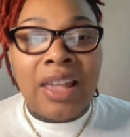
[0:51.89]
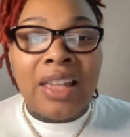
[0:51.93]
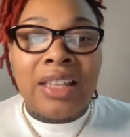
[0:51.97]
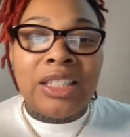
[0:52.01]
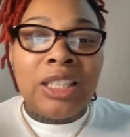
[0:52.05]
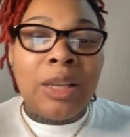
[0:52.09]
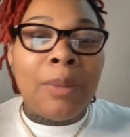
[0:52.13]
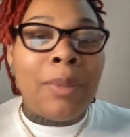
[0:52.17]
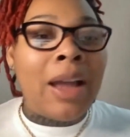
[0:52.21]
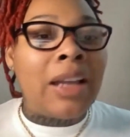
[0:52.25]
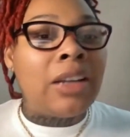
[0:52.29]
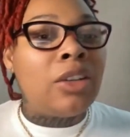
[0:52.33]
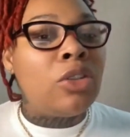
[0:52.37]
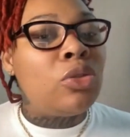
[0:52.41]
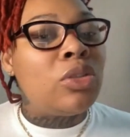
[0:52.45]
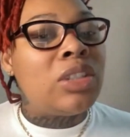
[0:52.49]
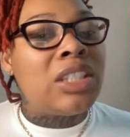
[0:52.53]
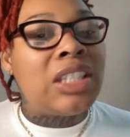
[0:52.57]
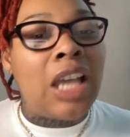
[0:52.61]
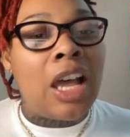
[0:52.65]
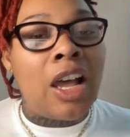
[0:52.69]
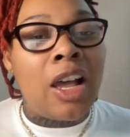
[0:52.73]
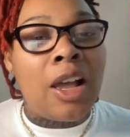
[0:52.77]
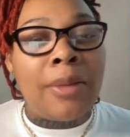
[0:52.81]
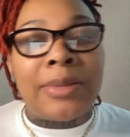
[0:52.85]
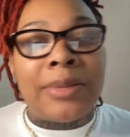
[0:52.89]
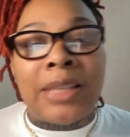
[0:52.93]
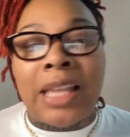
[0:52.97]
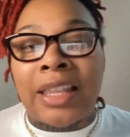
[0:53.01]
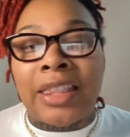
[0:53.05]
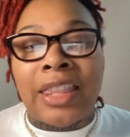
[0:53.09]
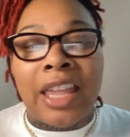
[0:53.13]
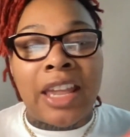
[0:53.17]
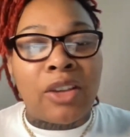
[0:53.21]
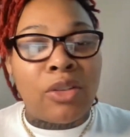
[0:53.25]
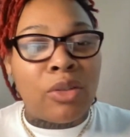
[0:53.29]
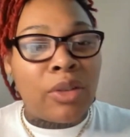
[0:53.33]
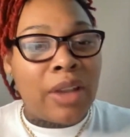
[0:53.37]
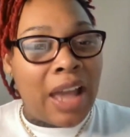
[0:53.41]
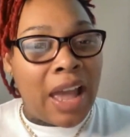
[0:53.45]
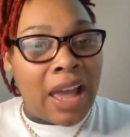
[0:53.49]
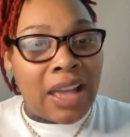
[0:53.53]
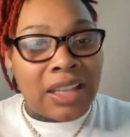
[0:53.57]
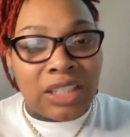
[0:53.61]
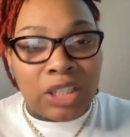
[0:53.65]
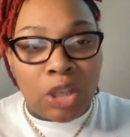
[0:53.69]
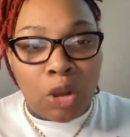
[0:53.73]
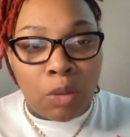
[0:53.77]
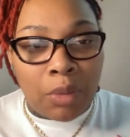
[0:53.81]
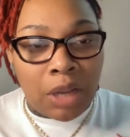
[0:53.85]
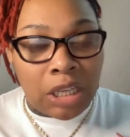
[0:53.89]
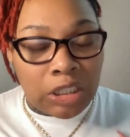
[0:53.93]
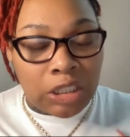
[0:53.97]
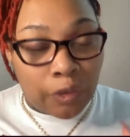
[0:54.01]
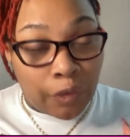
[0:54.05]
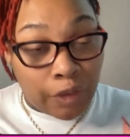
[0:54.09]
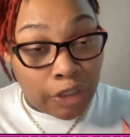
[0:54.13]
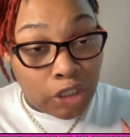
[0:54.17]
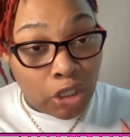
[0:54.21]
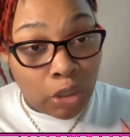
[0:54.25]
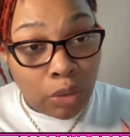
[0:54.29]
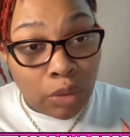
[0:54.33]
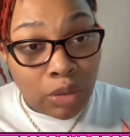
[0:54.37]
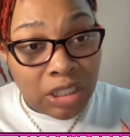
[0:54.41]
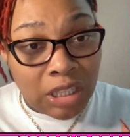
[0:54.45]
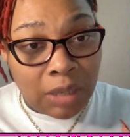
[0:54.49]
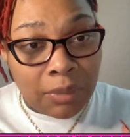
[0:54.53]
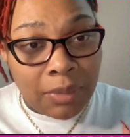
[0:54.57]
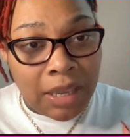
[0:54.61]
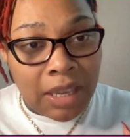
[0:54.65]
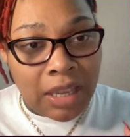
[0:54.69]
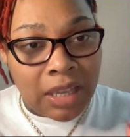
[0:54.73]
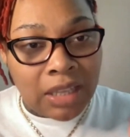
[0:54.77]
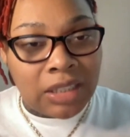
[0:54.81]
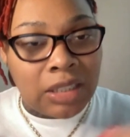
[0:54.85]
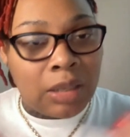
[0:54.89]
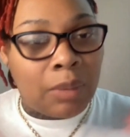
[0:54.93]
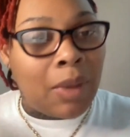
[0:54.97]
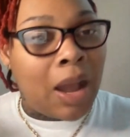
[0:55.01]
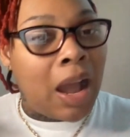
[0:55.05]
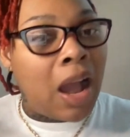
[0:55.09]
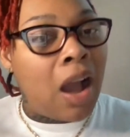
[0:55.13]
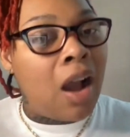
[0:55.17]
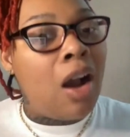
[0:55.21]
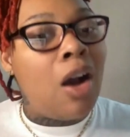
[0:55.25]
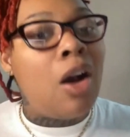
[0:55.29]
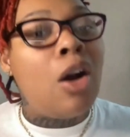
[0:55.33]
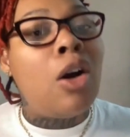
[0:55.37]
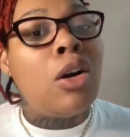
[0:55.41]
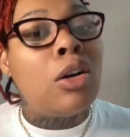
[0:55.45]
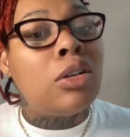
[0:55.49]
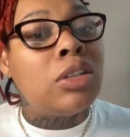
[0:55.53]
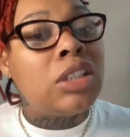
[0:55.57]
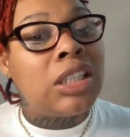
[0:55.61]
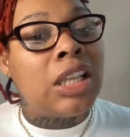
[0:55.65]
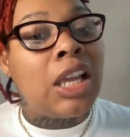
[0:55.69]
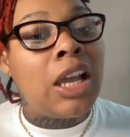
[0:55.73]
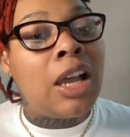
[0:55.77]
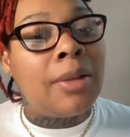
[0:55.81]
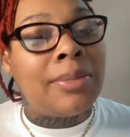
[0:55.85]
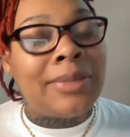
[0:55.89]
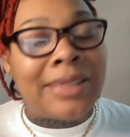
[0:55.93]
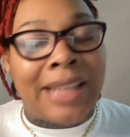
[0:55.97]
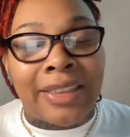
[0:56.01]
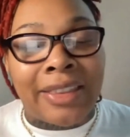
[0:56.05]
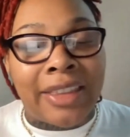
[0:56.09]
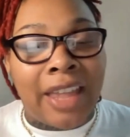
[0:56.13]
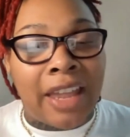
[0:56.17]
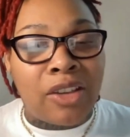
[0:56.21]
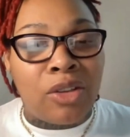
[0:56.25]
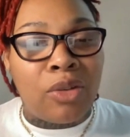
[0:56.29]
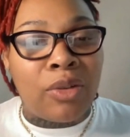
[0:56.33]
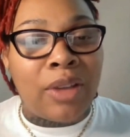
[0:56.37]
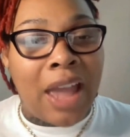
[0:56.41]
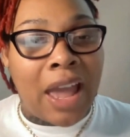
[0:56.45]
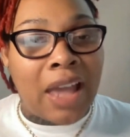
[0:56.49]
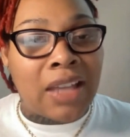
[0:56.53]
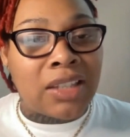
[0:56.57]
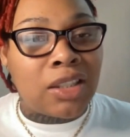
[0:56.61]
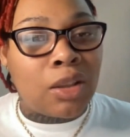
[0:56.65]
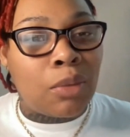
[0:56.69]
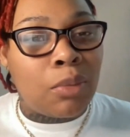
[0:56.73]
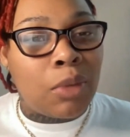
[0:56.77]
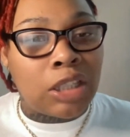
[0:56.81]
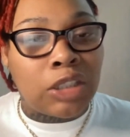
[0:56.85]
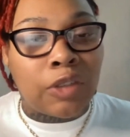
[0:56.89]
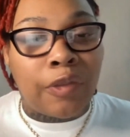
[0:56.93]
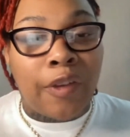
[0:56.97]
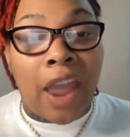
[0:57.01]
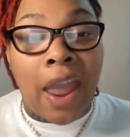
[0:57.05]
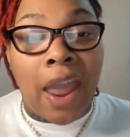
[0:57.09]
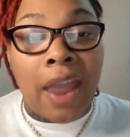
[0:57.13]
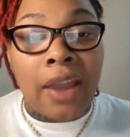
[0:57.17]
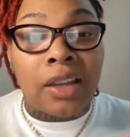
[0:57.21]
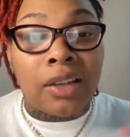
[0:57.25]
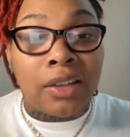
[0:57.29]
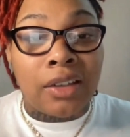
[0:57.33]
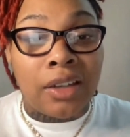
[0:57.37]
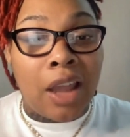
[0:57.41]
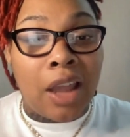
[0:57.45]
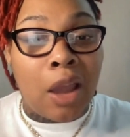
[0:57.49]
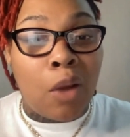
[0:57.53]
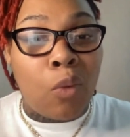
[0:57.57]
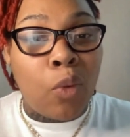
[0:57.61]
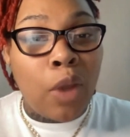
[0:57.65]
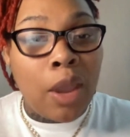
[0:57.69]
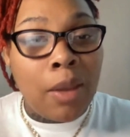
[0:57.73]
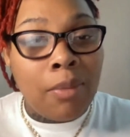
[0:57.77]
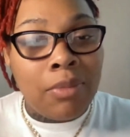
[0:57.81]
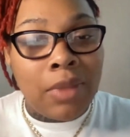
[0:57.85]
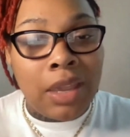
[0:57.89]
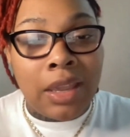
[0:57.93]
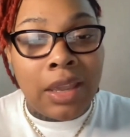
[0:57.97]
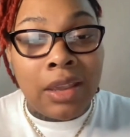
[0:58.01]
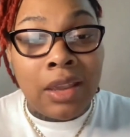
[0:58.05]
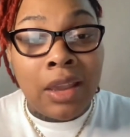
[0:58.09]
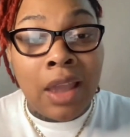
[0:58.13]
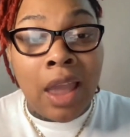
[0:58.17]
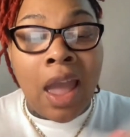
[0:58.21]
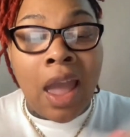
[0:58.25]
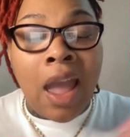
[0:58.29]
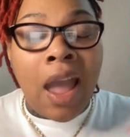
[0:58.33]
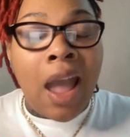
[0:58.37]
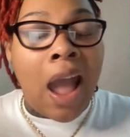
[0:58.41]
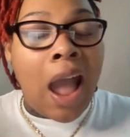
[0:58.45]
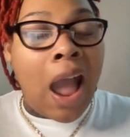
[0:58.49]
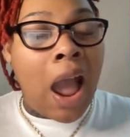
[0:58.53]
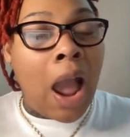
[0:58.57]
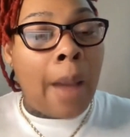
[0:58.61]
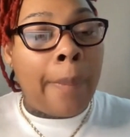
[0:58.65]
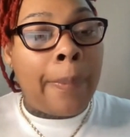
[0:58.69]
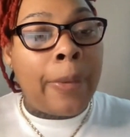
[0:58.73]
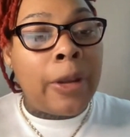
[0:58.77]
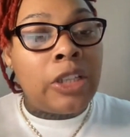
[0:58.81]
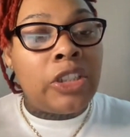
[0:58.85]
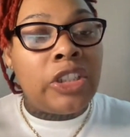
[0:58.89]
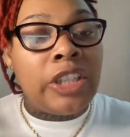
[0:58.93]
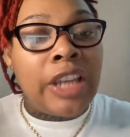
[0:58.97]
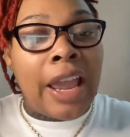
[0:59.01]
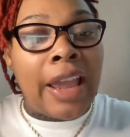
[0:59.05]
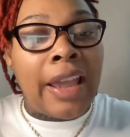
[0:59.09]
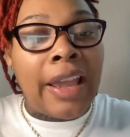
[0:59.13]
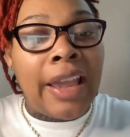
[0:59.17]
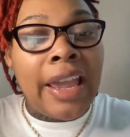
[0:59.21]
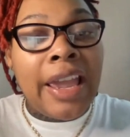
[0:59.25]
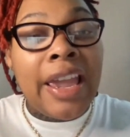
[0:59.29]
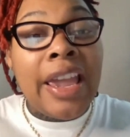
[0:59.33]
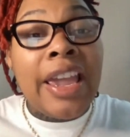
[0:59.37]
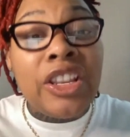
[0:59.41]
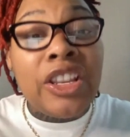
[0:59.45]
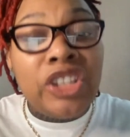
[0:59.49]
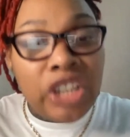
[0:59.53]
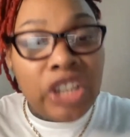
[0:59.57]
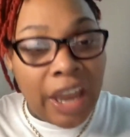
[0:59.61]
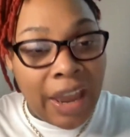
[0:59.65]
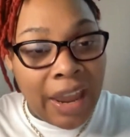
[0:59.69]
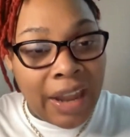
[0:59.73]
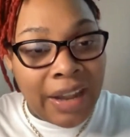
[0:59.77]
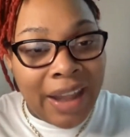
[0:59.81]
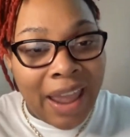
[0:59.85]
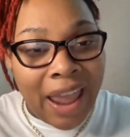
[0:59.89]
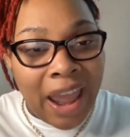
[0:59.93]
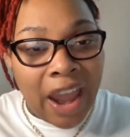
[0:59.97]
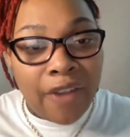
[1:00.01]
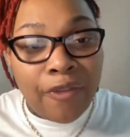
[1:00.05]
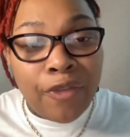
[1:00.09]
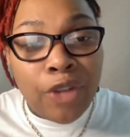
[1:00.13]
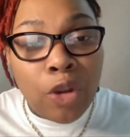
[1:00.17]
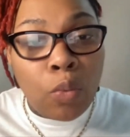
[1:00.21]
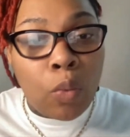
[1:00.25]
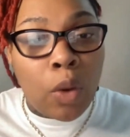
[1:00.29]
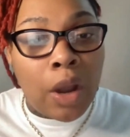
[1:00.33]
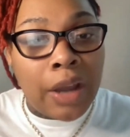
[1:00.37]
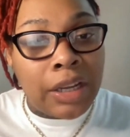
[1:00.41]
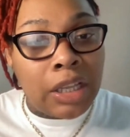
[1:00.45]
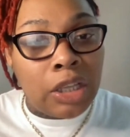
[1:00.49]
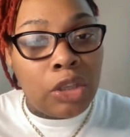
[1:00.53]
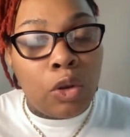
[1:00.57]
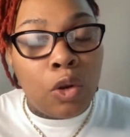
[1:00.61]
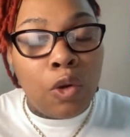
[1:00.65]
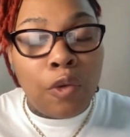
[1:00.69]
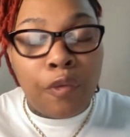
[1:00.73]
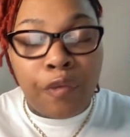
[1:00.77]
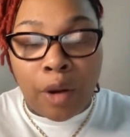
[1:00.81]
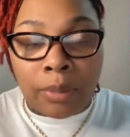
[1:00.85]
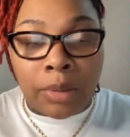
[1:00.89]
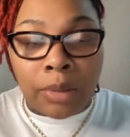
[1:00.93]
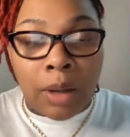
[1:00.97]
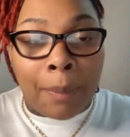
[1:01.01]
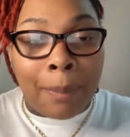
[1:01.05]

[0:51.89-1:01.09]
To my new subs, I thank you guys so much for choosing me. To my old subs, I thank you guys so much for hanging in there with me. I appreciate each and every one of you from the